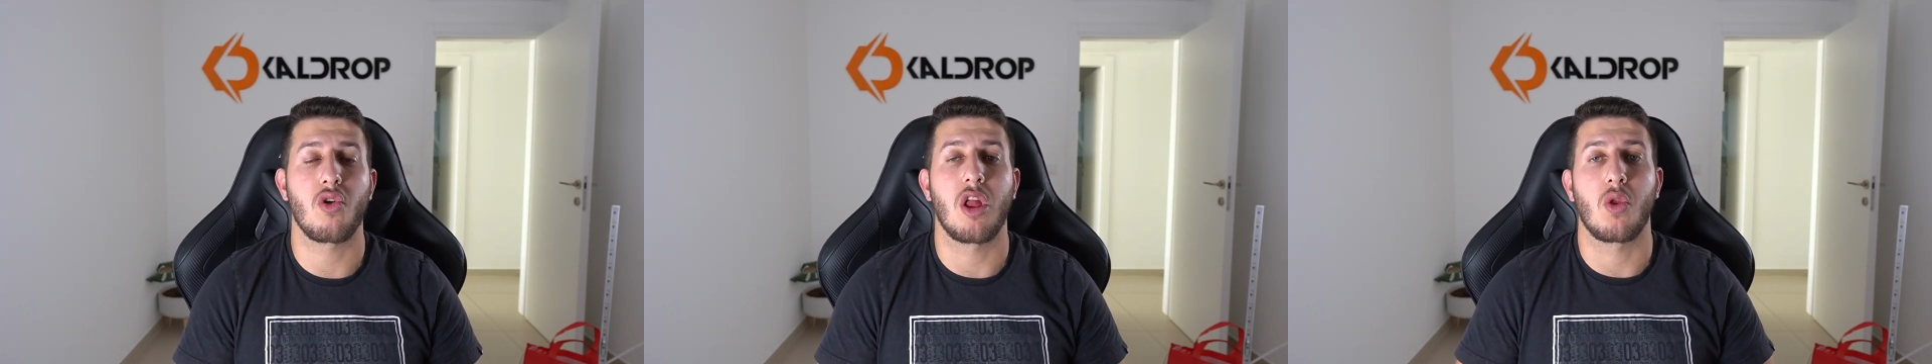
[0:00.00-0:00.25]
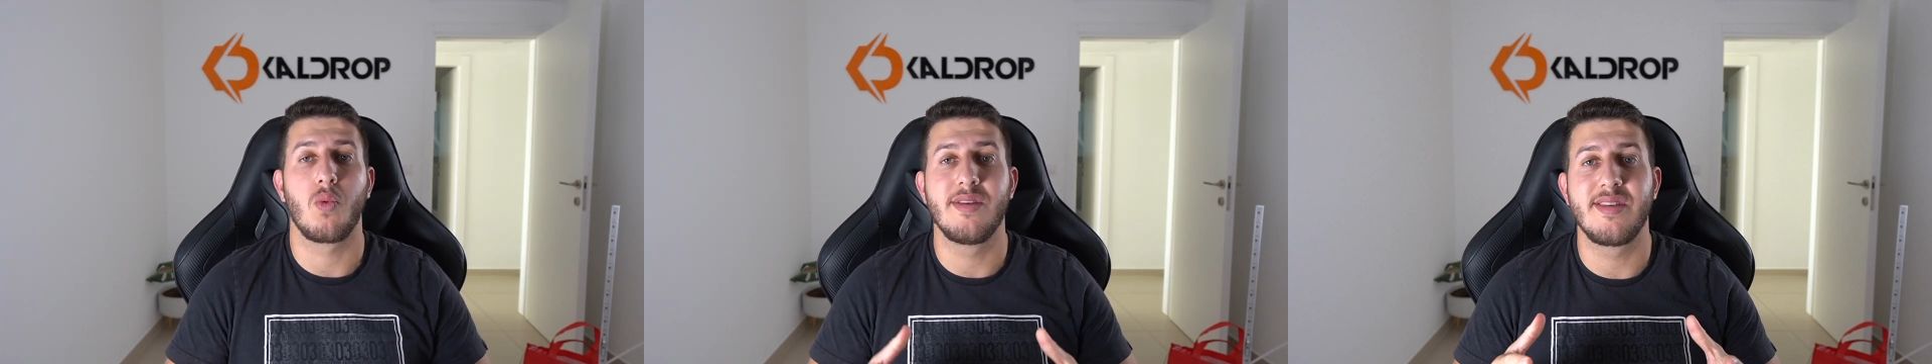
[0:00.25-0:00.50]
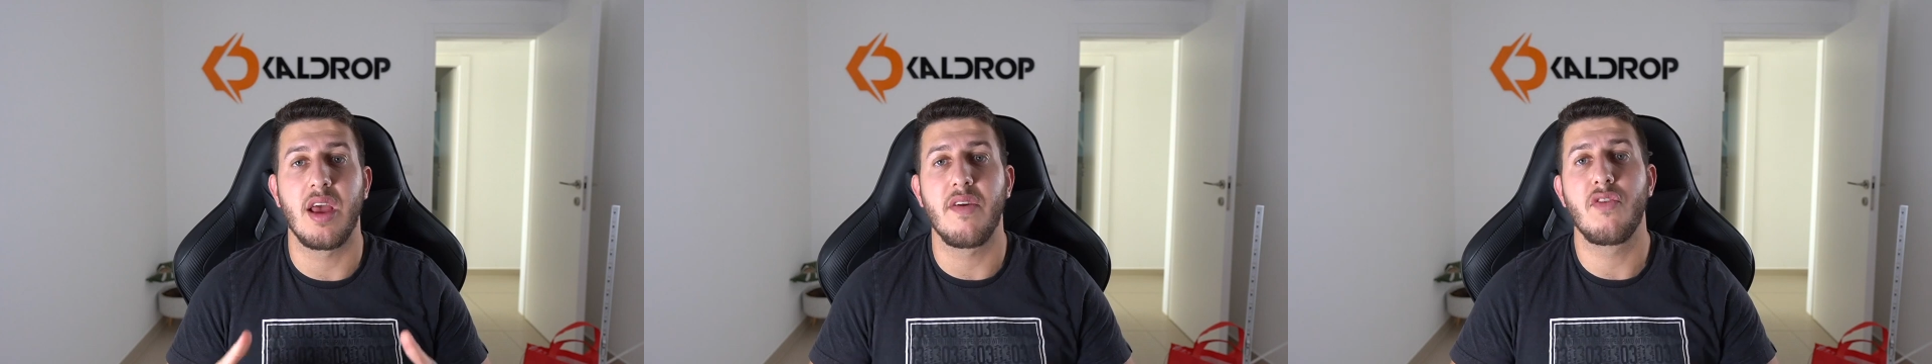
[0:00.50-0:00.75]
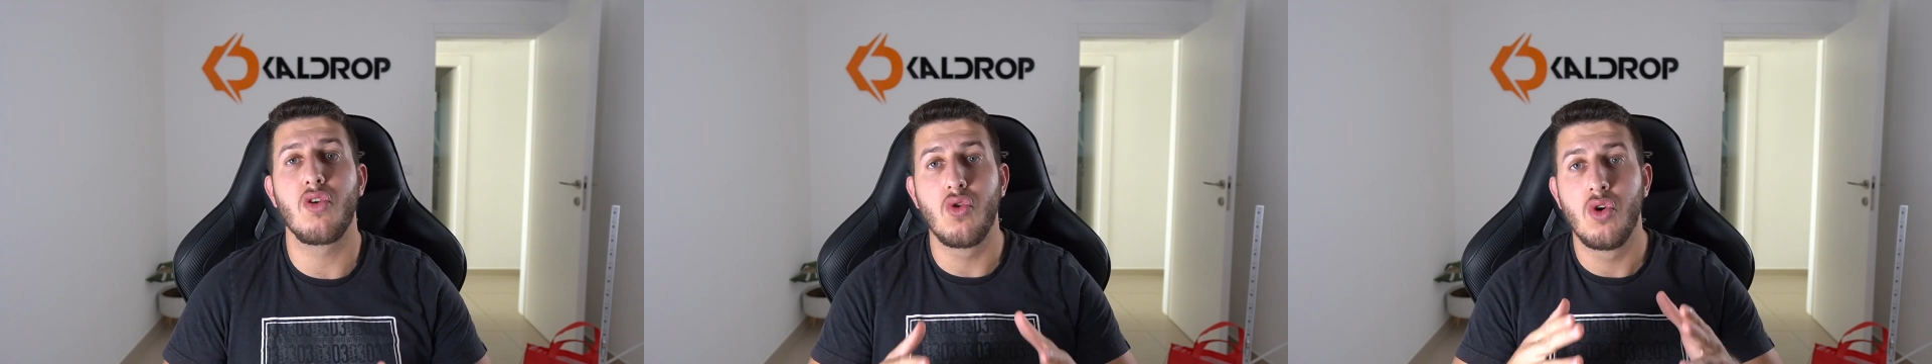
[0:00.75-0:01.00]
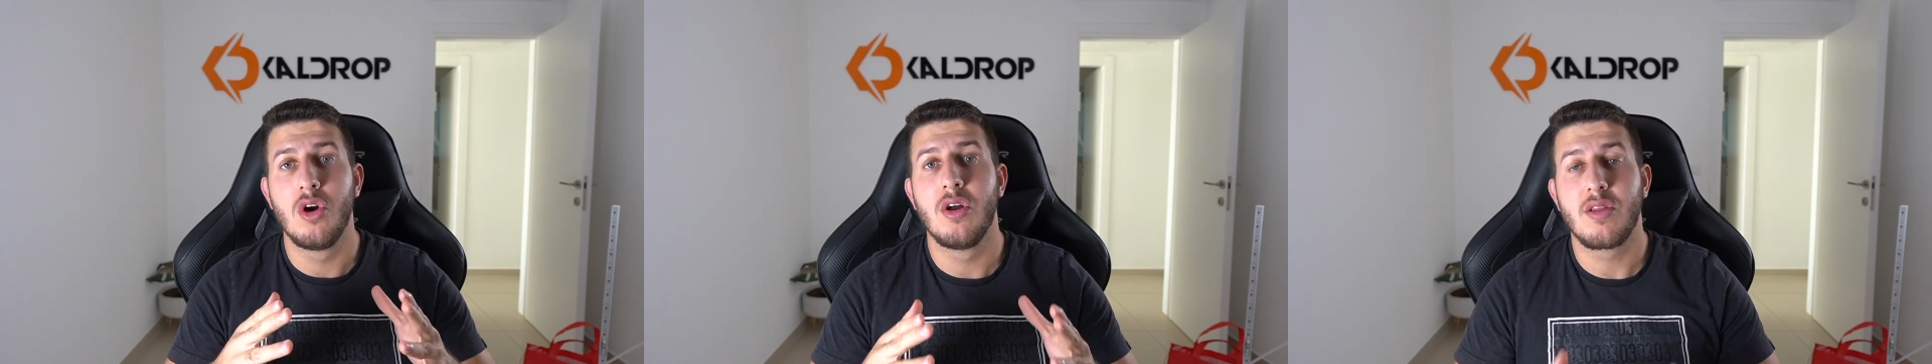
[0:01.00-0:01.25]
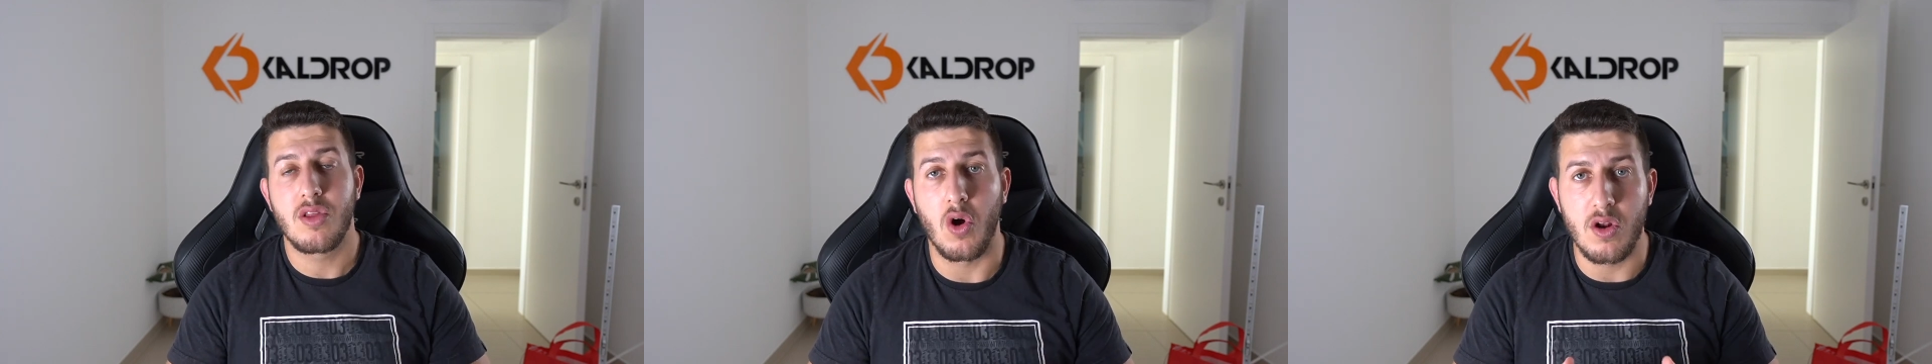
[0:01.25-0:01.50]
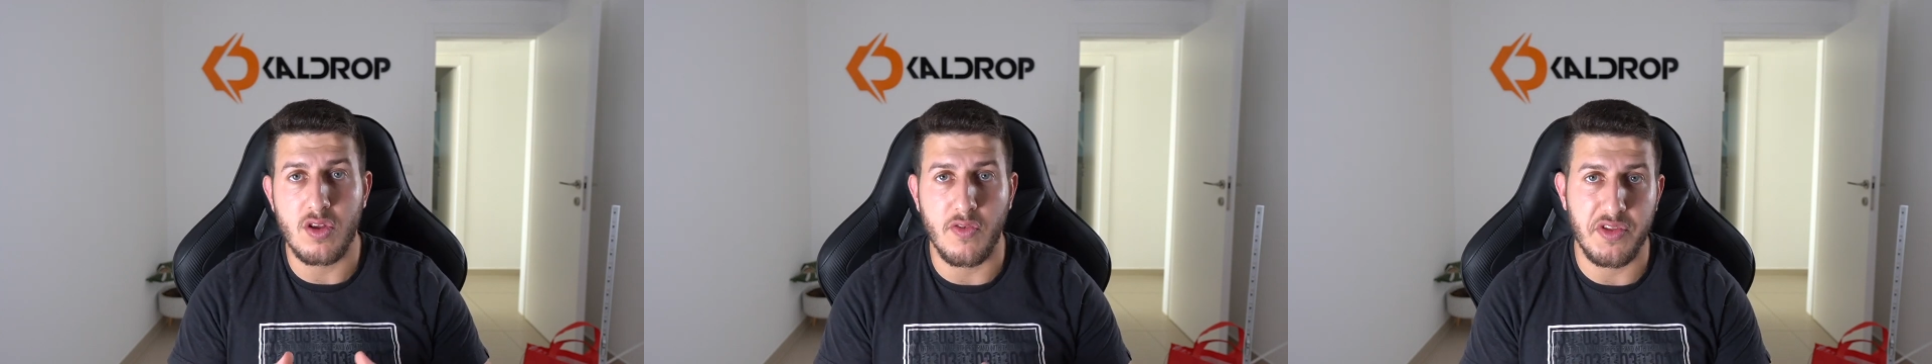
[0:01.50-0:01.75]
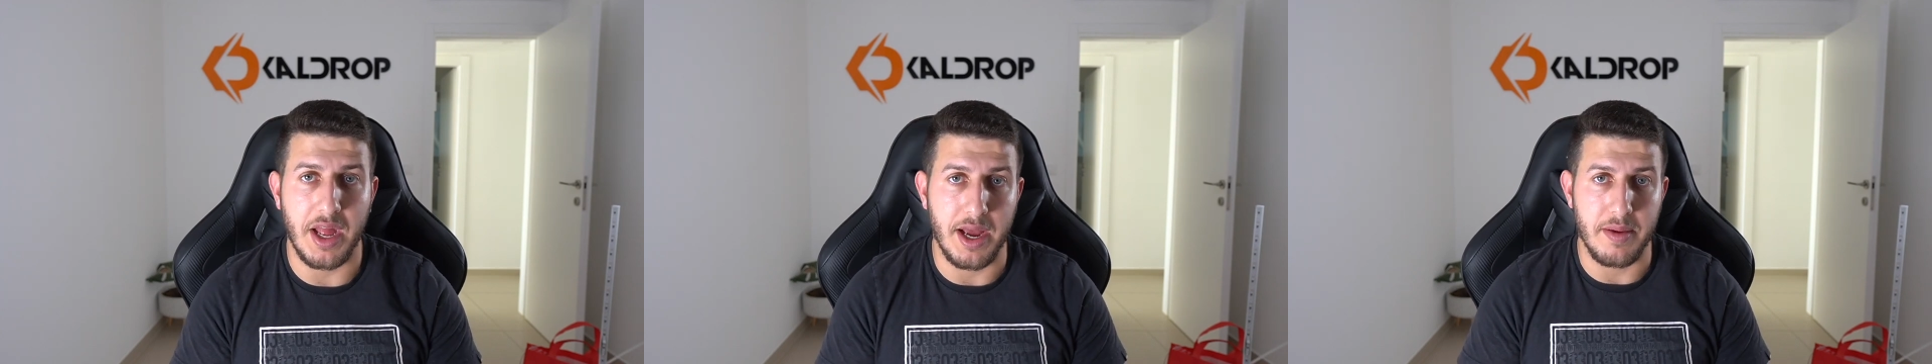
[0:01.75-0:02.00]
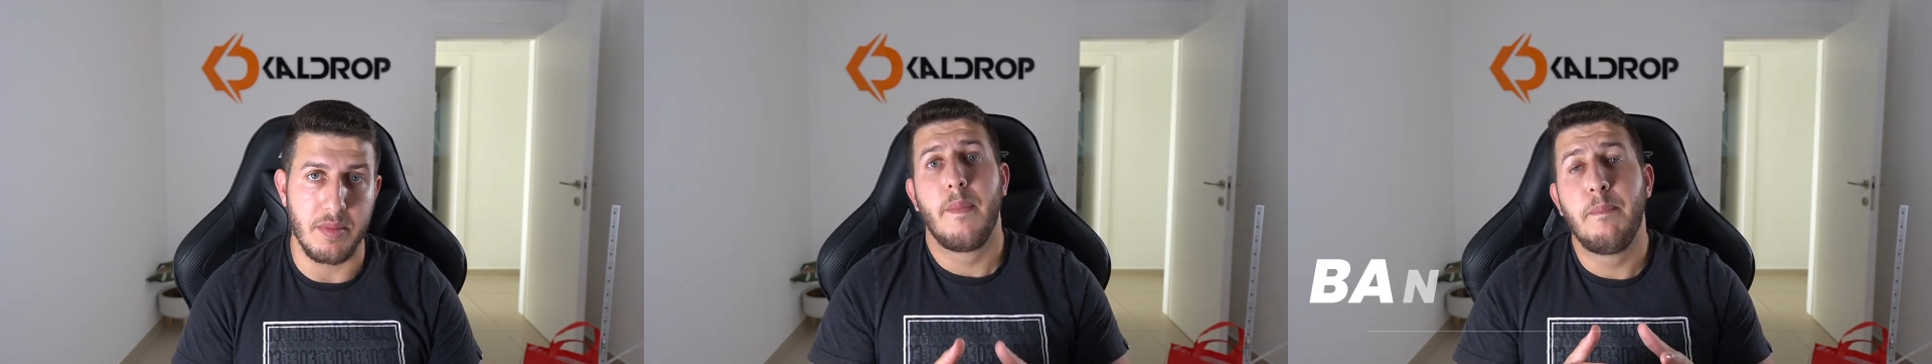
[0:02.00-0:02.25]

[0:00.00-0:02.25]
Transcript: that will save you tons of time.